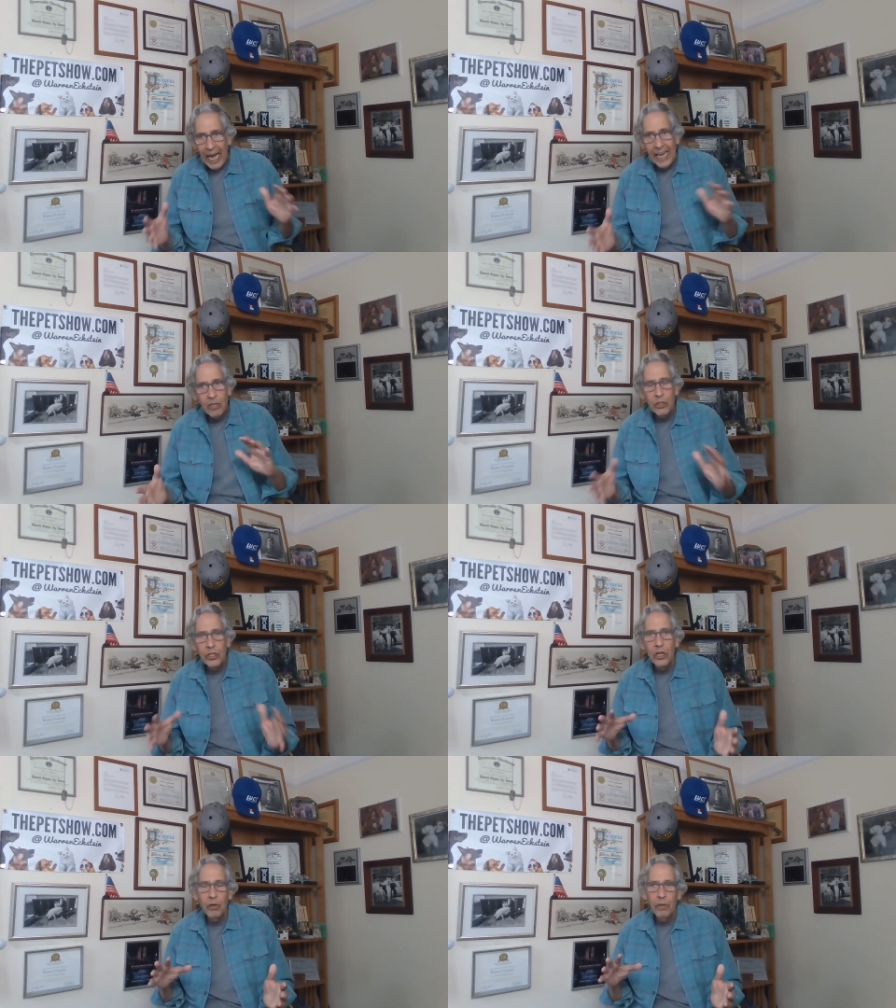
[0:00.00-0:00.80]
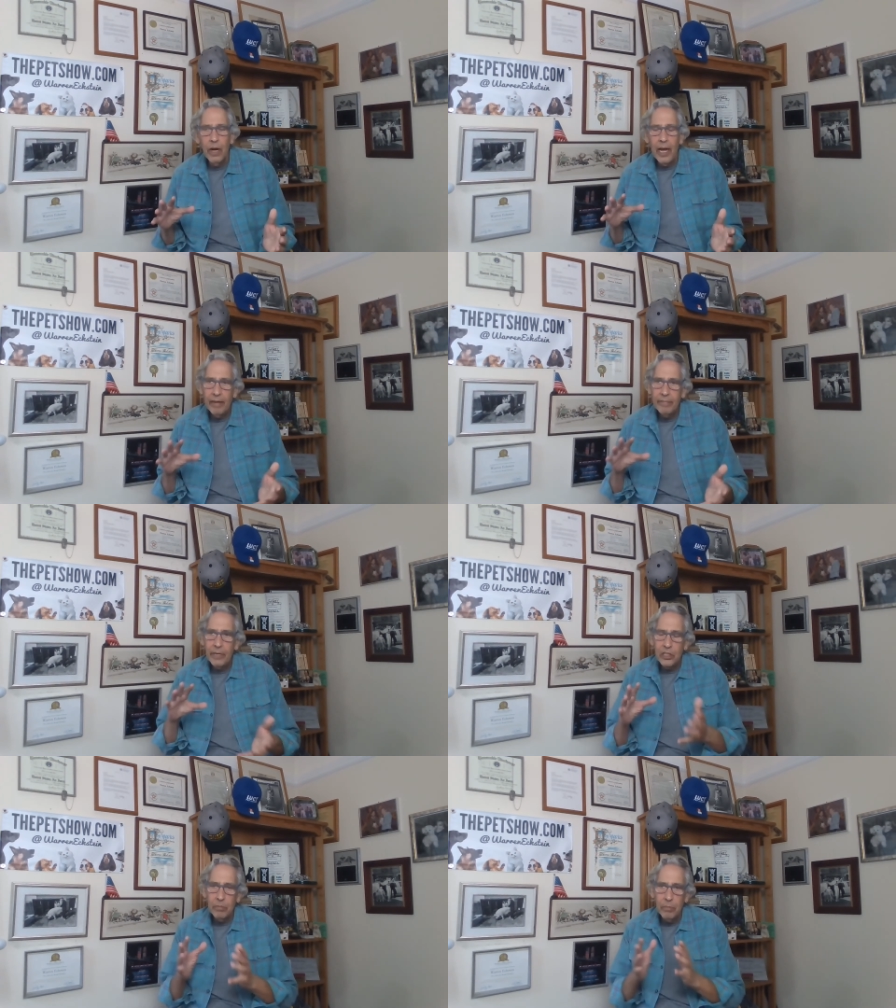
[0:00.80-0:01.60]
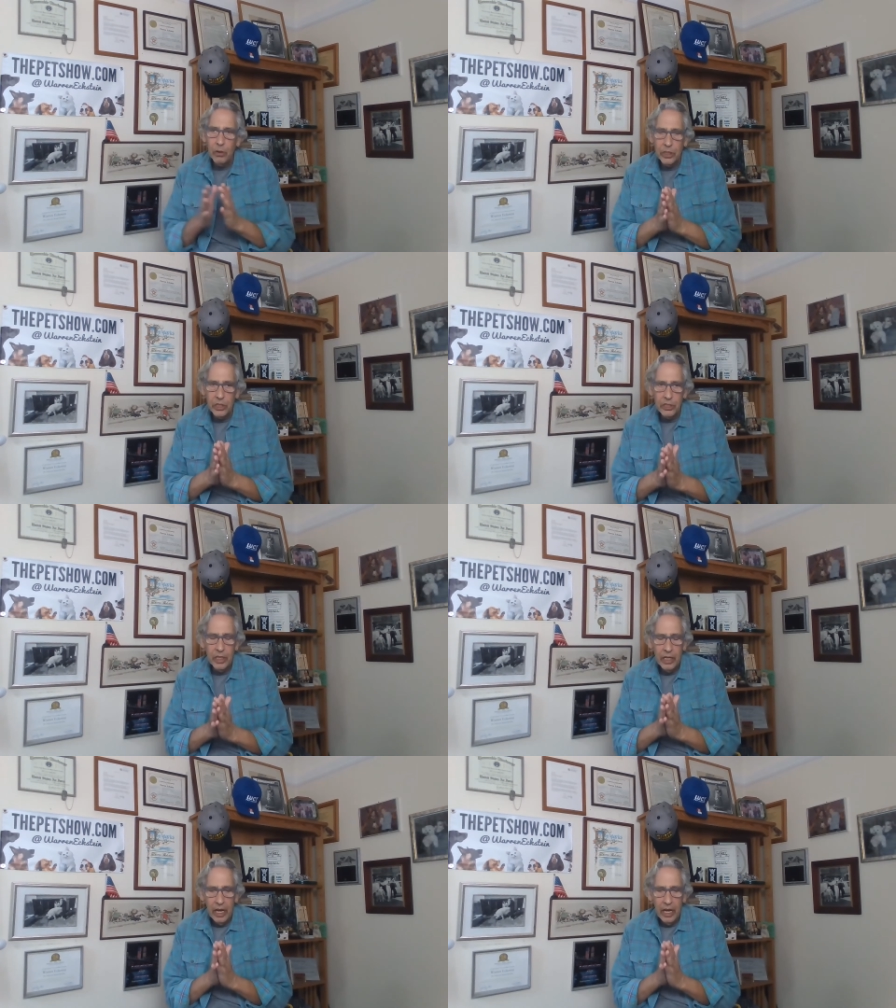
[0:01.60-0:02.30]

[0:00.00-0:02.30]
I don't know. I have mixed emotions.